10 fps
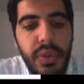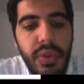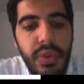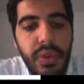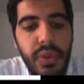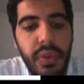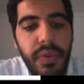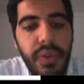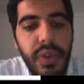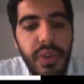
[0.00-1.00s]
to
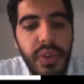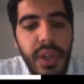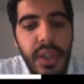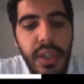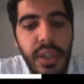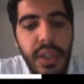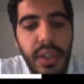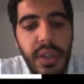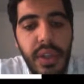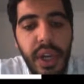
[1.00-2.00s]
configure that
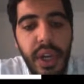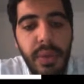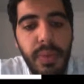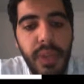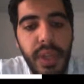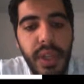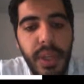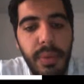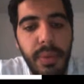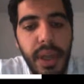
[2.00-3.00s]
SharePoint in a
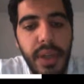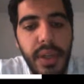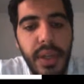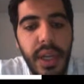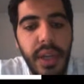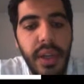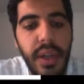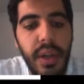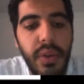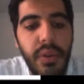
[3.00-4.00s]
manner that
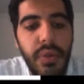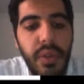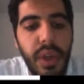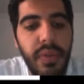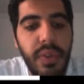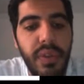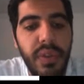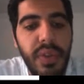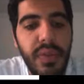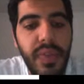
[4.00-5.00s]
would have a
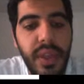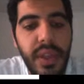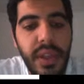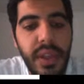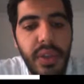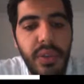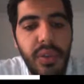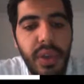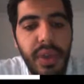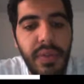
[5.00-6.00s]
user-friendly
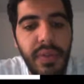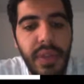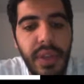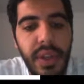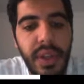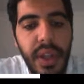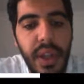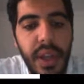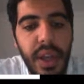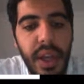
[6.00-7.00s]
look and feel
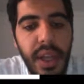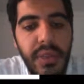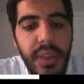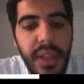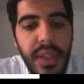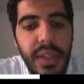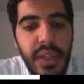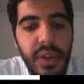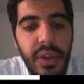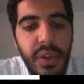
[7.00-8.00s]
as well as the
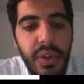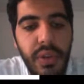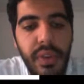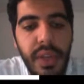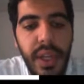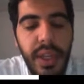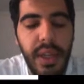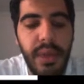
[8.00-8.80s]
security of the data.